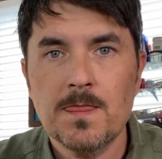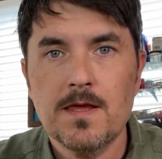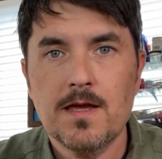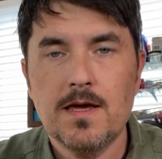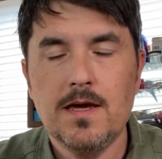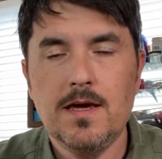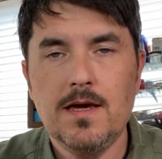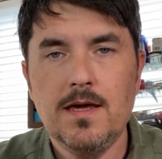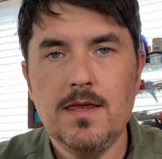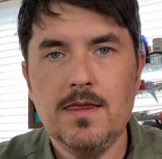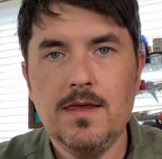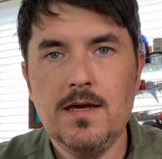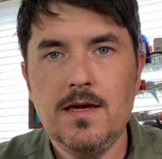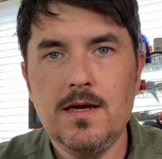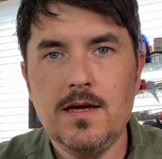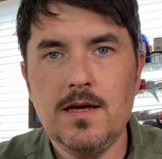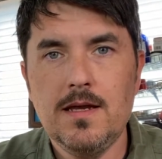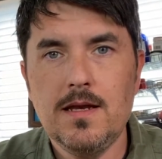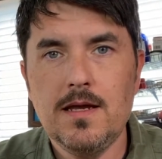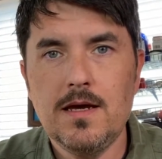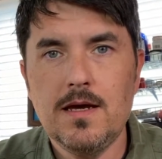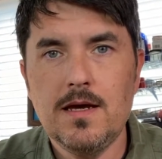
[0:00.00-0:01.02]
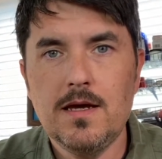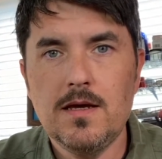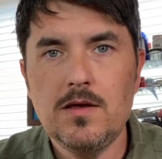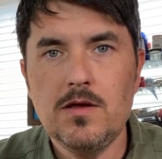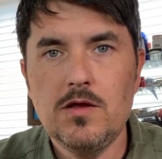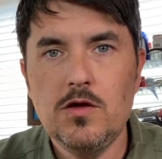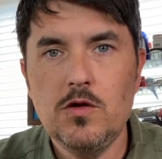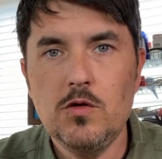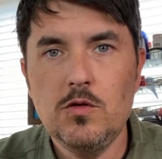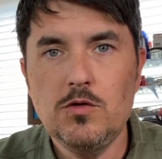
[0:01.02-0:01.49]
and then
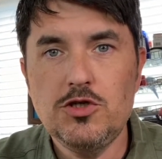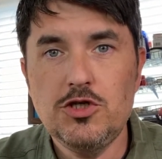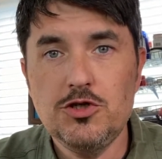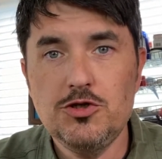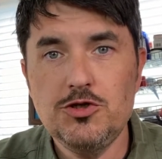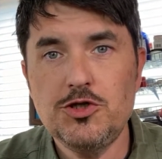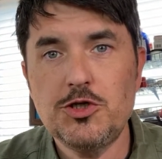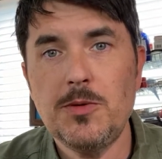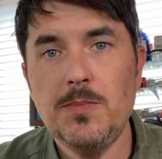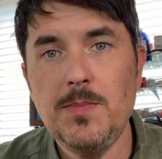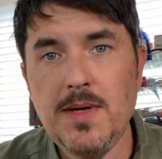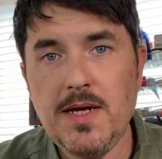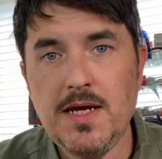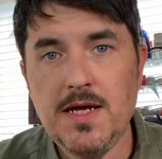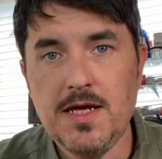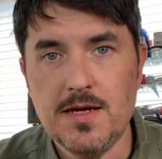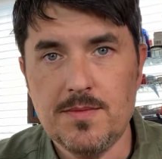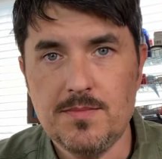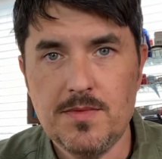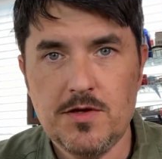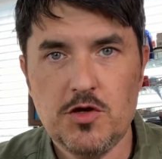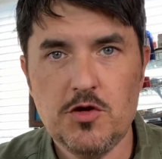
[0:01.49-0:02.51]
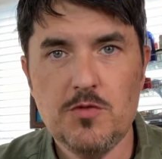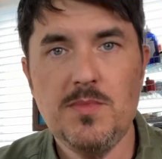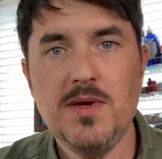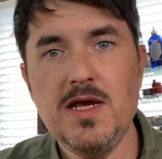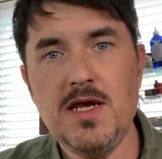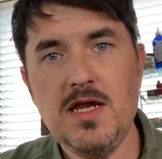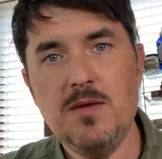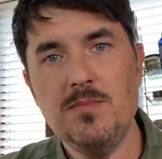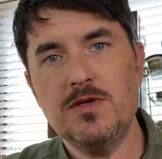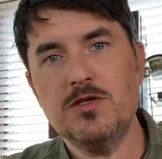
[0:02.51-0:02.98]
you choose your medium. Your
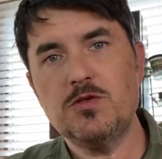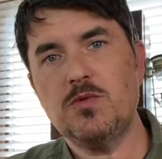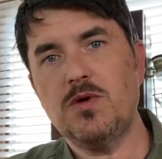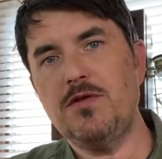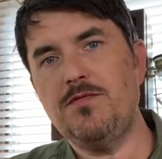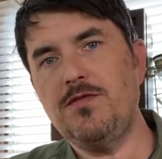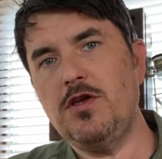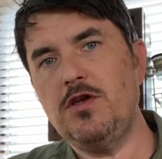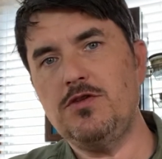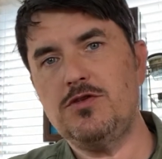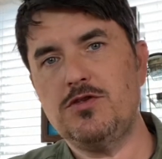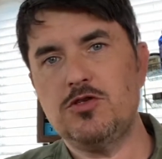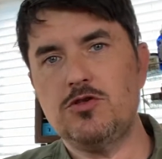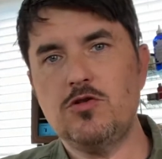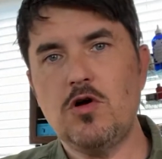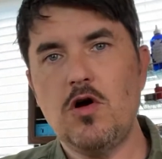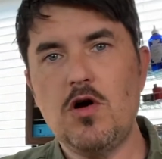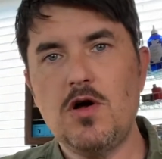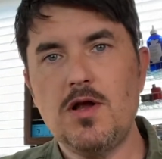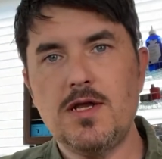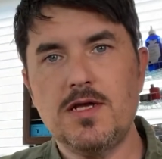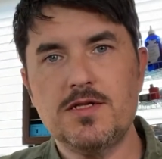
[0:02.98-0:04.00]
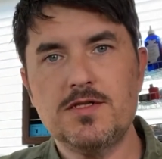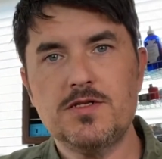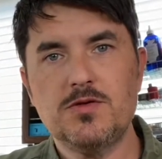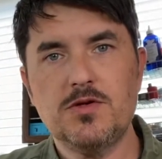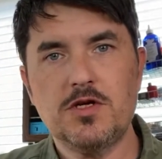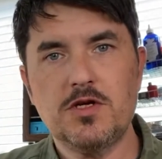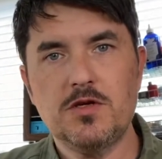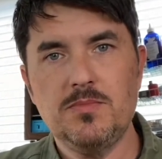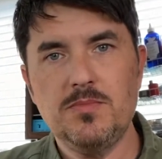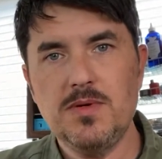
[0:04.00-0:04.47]
medium is whatever you use to draw it in. So
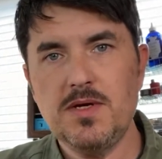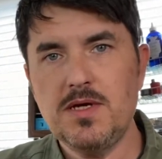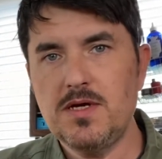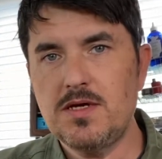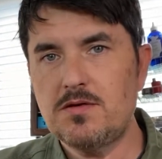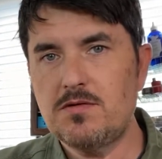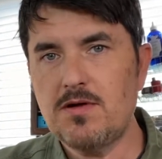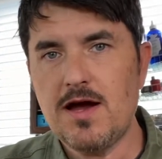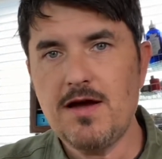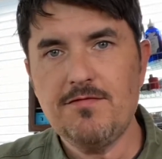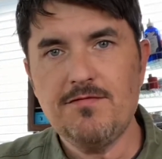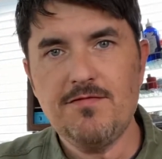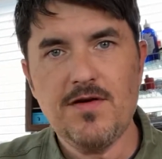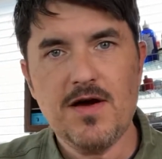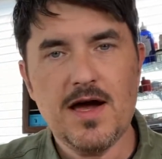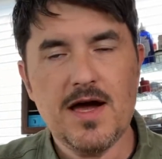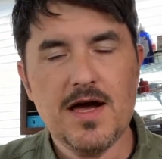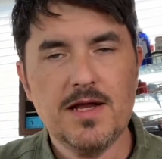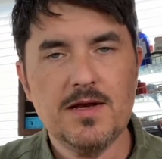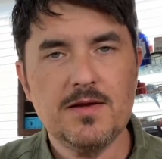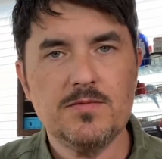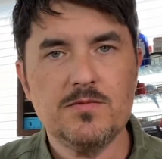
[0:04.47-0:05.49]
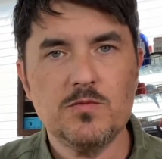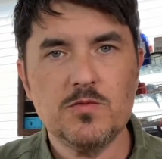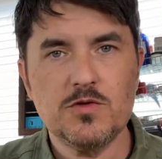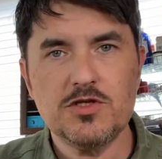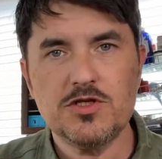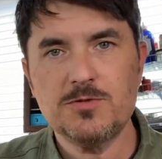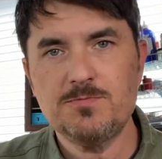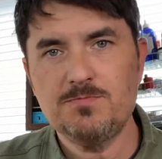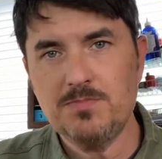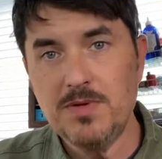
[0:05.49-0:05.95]
it could be graphite, which
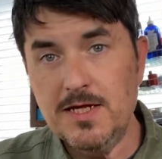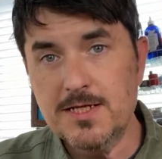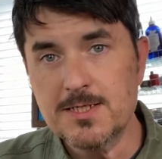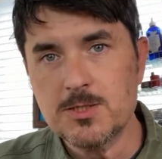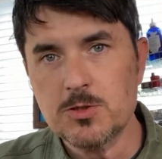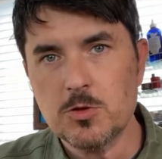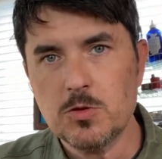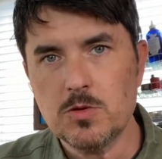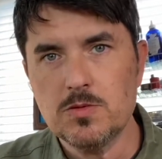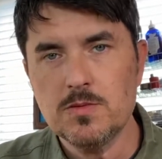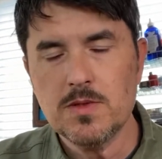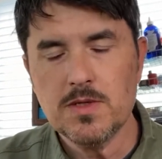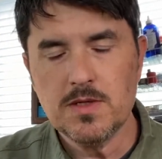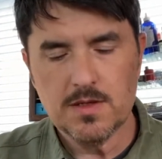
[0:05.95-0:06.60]
is pencil.